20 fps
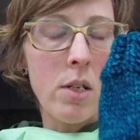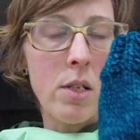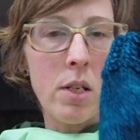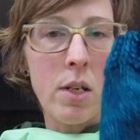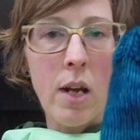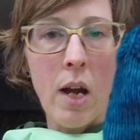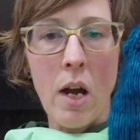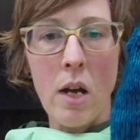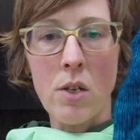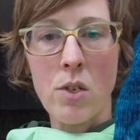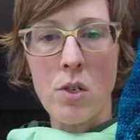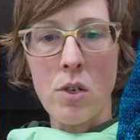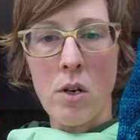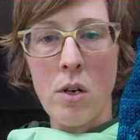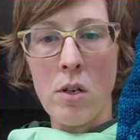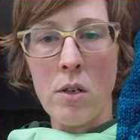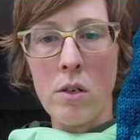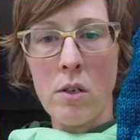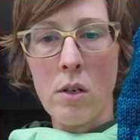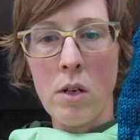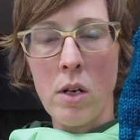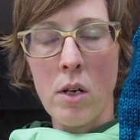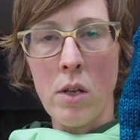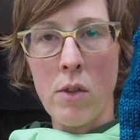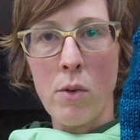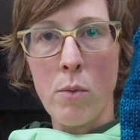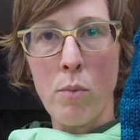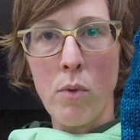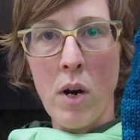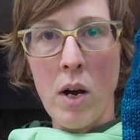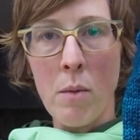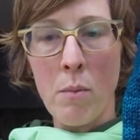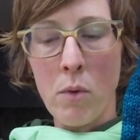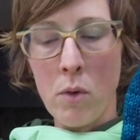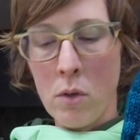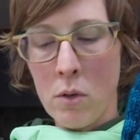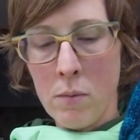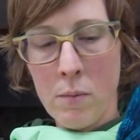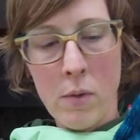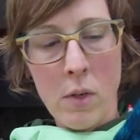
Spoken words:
to cast on another bramble.